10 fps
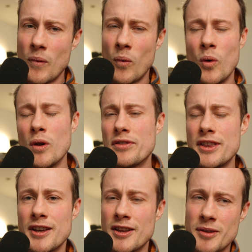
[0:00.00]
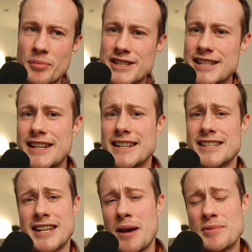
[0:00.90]
All of the preceding
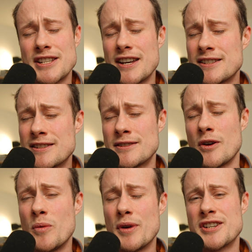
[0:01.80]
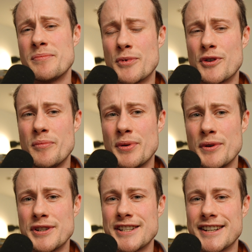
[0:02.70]
steps are so much more
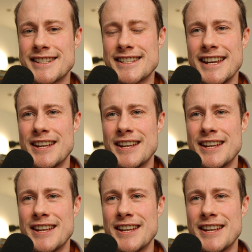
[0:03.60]
important.